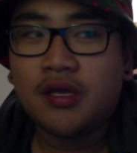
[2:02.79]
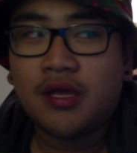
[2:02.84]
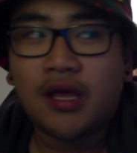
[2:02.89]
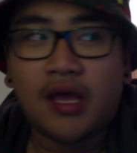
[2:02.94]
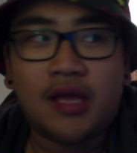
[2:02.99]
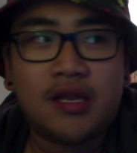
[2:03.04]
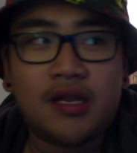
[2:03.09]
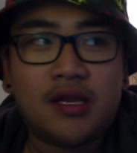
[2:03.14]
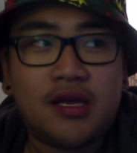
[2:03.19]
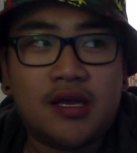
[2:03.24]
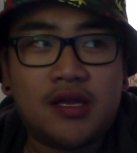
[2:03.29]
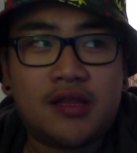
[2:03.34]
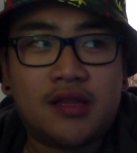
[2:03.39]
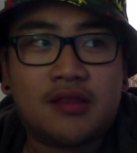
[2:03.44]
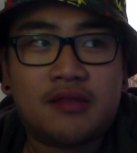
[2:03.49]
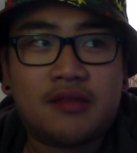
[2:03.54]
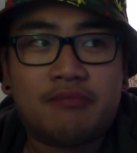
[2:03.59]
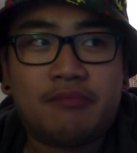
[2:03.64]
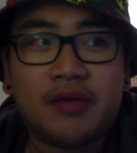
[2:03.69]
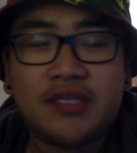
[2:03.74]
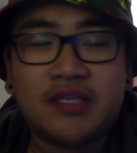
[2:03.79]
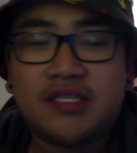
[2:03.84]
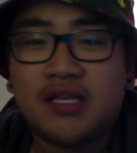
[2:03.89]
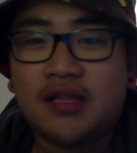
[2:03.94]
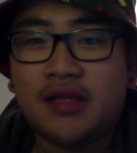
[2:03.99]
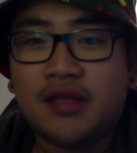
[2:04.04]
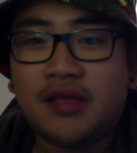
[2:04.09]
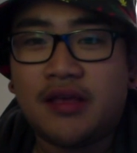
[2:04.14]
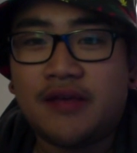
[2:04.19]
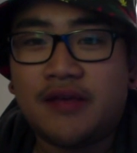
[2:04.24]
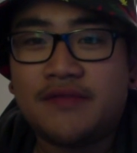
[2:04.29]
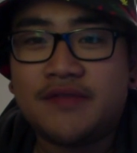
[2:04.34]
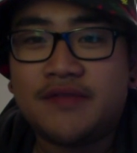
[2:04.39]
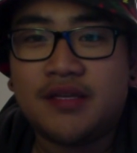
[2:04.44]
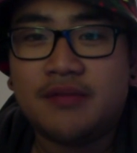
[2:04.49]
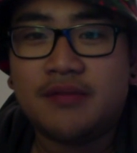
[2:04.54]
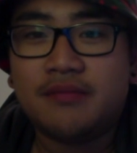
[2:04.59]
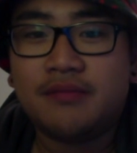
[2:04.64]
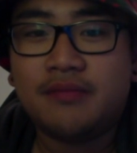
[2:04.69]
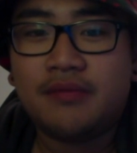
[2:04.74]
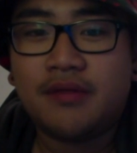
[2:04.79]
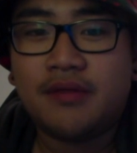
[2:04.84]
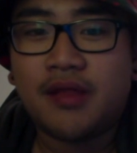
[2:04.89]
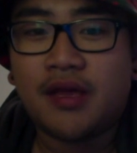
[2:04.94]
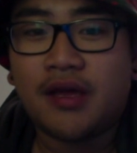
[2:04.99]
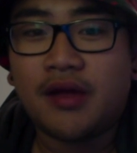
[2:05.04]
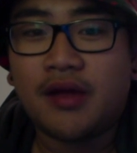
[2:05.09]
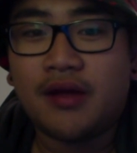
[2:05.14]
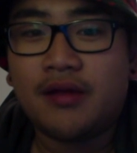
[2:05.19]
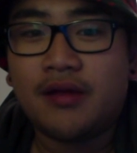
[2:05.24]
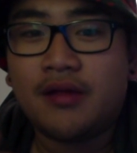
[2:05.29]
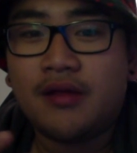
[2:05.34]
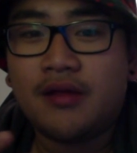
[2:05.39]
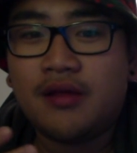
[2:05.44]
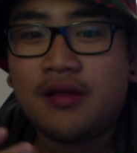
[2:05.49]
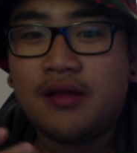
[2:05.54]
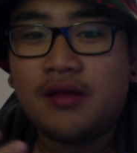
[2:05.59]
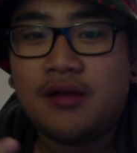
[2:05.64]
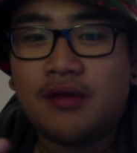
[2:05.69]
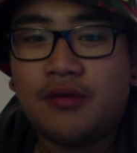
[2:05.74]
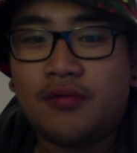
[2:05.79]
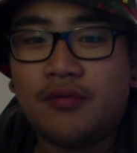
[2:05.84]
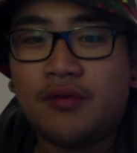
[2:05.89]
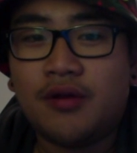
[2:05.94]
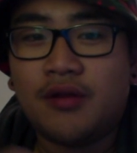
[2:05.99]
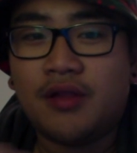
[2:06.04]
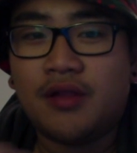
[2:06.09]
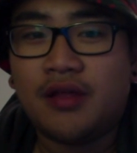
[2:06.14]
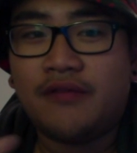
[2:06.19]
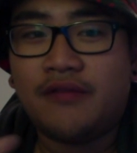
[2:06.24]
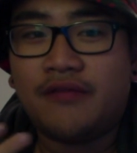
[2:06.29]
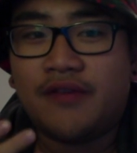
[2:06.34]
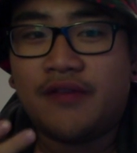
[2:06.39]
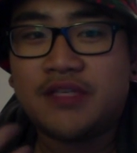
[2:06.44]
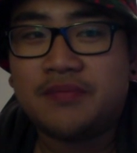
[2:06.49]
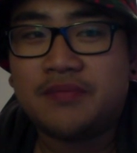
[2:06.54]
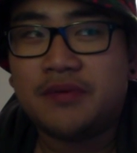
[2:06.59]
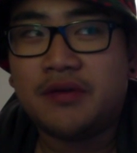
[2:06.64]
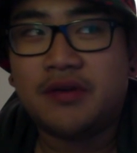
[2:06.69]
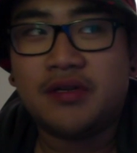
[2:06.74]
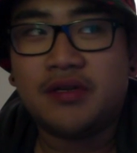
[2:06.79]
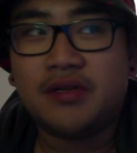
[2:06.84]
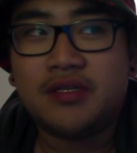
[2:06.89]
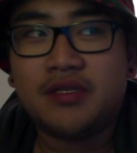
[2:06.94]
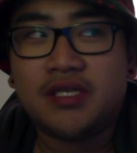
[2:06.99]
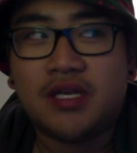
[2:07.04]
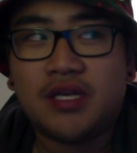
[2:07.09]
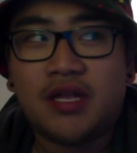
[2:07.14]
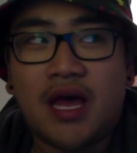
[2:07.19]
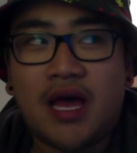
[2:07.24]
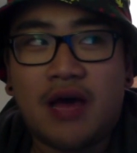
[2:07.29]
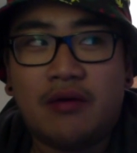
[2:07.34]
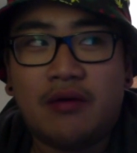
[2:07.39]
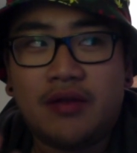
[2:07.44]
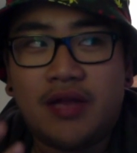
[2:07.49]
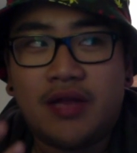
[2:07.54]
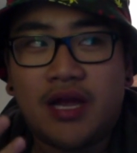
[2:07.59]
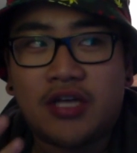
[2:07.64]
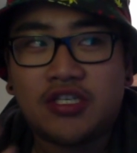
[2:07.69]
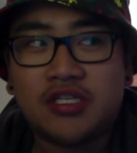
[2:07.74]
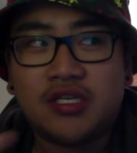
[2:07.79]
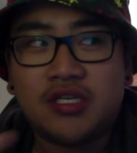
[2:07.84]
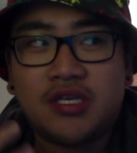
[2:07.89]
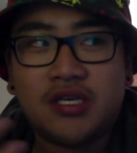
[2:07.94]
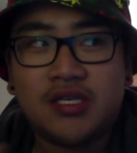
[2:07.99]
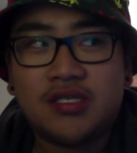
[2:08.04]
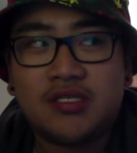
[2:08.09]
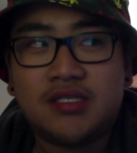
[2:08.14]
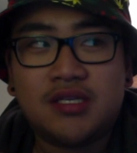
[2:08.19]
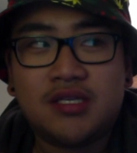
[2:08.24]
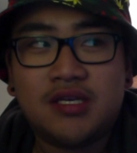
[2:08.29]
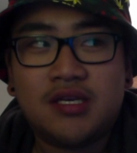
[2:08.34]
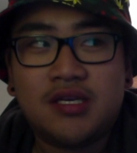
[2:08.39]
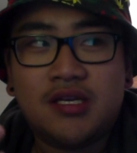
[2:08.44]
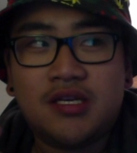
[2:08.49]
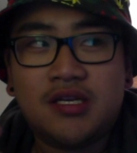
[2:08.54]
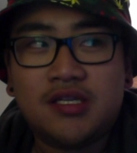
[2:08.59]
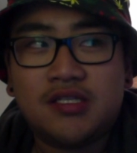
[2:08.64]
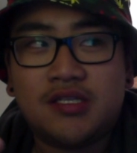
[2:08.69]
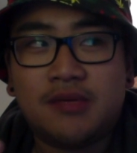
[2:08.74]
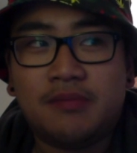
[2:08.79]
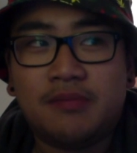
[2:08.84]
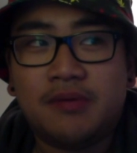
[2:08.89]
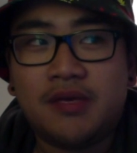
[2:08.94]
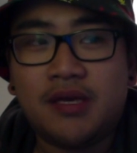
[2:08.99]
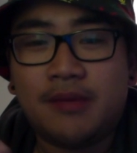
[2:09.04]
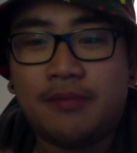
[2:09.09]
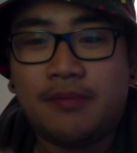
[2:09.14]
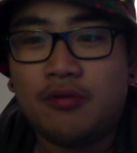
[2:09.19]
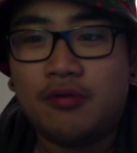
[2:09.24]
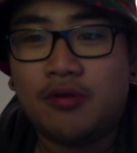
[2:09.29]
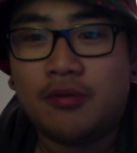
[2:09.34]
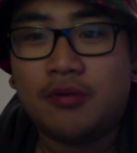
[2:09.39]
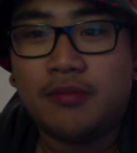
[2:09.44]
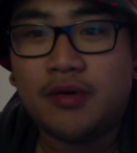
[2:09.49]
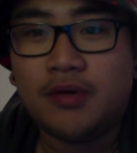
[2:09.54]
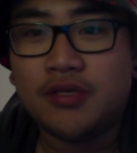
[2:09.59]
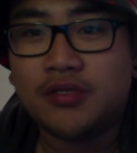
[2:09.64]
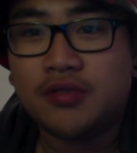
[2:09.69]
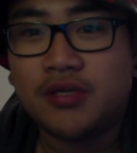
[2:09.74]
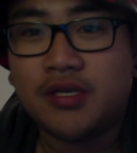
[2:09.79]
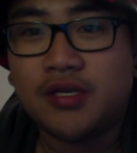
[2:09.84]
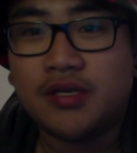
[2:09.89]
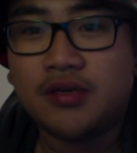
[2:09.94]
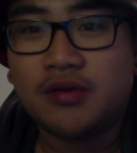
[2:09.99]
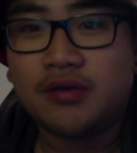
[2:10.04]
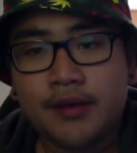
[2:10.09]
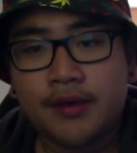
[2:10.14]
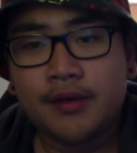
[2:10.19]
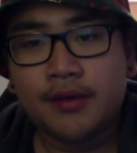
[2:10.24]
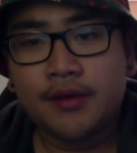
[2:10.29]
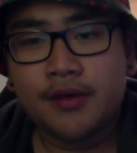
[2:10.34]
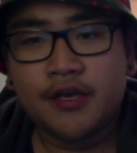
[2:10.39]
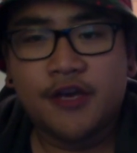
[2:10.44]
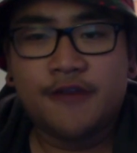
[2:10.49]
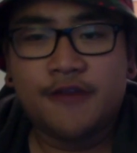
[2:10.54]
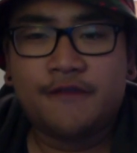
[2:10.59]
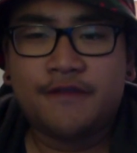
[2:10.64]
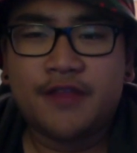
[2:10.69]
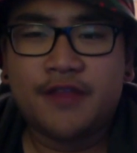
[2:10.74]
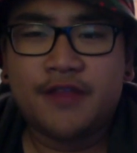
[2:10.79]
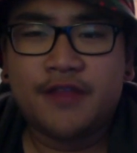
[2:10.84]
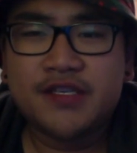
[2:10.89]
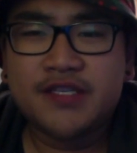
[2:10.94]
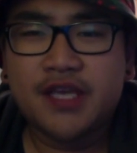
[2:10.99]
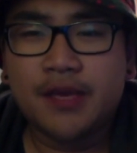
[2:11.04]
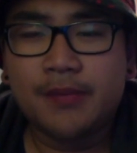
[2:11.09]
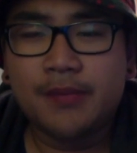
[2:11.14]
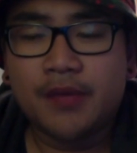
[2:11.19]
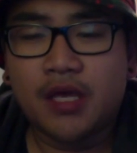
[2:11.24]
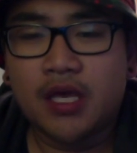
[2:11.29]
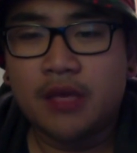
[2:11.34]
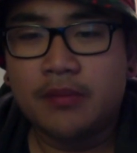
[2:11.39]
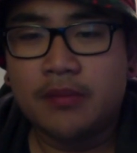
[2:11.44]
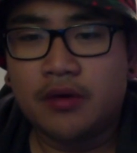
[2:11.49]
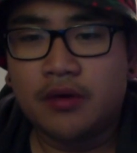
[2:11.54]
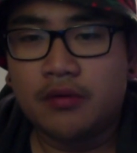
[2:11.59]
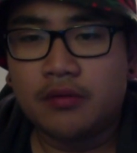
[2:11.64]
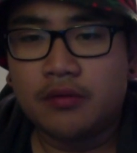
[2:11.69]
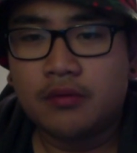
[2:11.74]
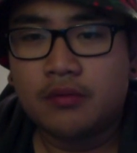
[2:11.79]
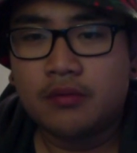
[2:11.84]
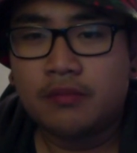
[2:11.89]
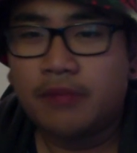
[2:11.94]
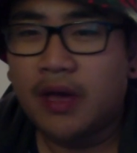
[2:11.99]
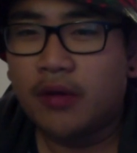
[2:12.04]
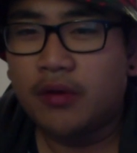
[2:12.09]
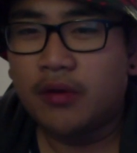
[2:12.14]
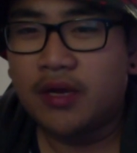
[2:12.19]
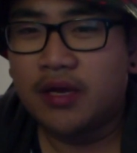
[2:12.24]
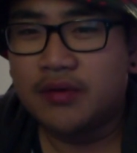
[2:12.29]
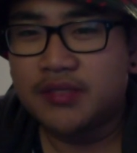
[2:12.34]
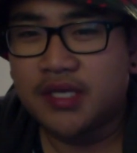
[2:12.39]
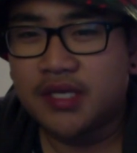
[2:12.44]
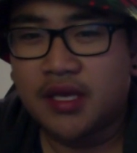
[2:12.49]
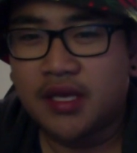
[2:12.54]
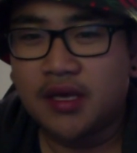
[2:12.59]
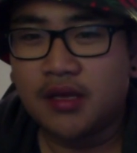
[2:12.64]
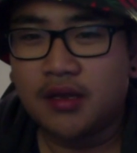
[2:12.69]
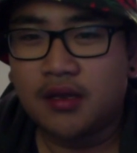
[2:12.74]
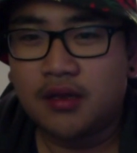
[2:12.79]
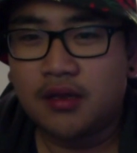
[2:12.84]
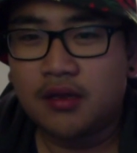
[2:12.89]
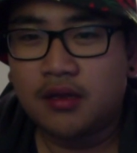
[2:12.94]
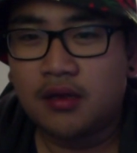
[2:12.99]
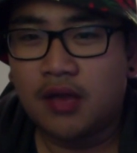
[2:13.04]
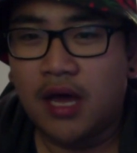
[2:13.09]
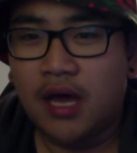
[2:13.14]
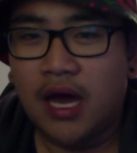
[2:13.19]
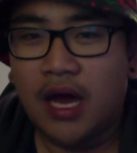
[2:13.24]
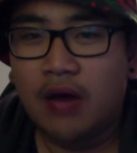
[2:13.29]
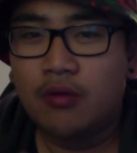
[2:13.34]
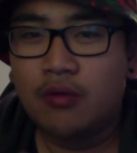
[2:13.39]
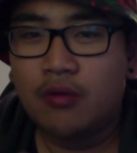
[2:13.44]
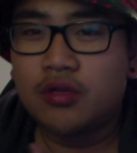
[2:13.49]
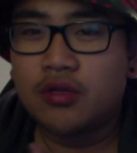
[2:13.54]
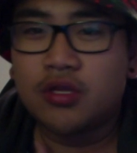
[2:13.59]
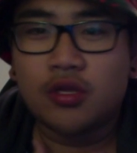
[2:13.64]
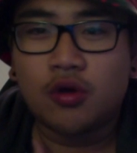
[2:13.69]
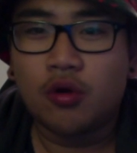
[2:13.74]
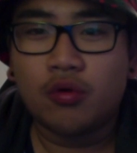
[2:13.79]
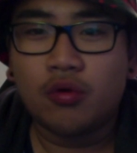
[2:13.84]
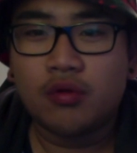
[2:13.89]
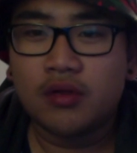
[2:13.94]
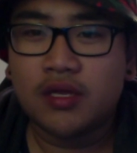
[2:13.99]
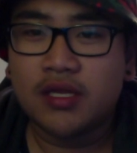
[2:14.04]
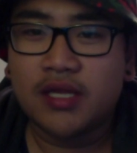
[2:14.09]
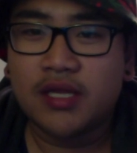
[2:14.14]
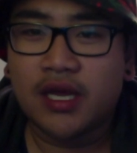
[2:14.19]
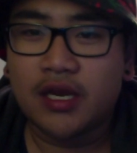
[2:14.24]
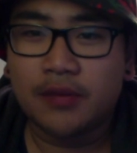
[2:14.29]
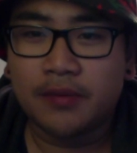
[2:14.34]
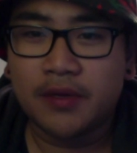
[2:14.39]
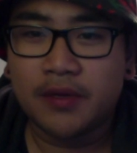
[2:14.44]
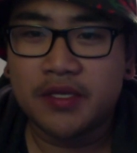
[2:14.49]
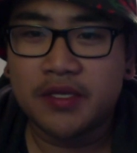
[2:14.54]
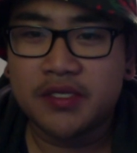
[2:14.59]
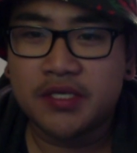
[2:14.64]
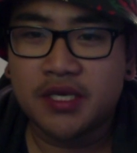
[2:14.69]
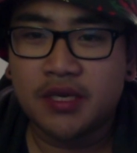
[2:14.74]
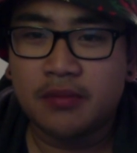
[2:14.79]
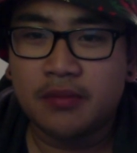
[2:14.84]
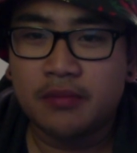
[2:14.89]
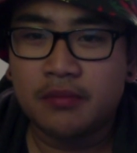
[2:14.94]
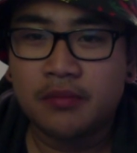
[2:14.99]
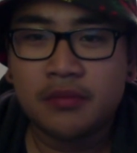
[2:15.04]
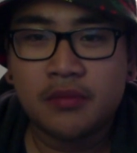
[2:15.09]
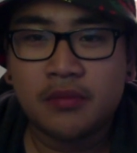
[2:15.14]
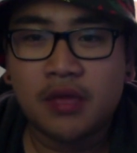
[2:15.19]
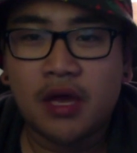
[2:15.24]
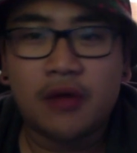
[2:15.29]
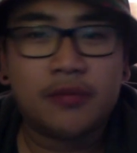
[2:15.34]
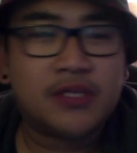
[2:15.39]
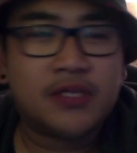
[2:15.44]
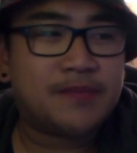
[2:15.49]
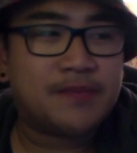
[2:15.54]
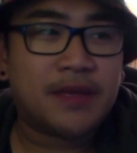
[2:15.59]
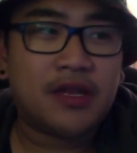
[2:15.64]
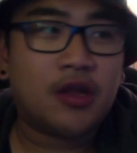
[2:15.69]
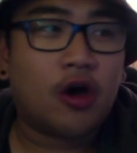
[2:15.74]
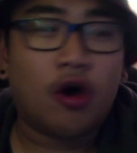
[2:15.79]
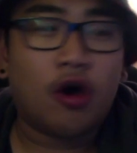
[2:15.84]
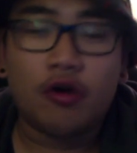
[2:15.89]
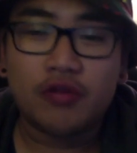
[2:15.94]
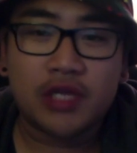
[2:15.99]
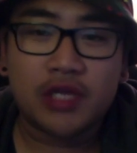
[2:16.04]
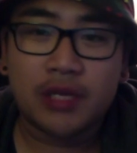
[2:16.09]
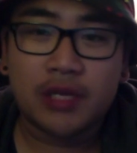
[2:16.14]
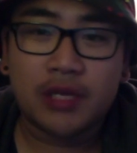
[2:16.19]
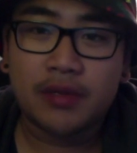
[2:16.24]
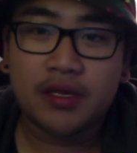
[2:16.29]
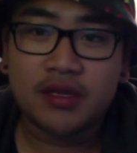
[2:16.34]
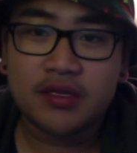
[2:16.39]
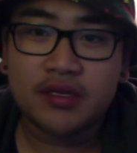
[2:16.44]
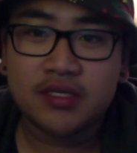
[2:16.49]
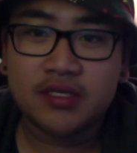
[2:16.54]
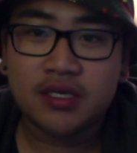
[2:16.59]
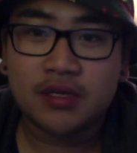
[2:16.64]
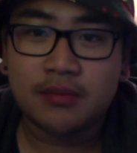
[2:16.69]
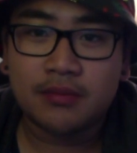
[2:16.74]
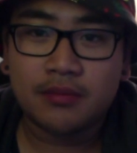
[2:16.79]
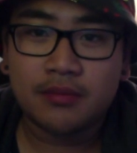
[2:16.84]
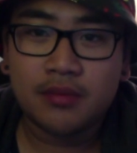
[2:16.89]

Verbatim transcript: And it basically gives them like a real life experience on how it actually is to be a Pokemon trainer. If this game came out back when I was a kid, I would totally die to play this game. I would spend all day playing this game.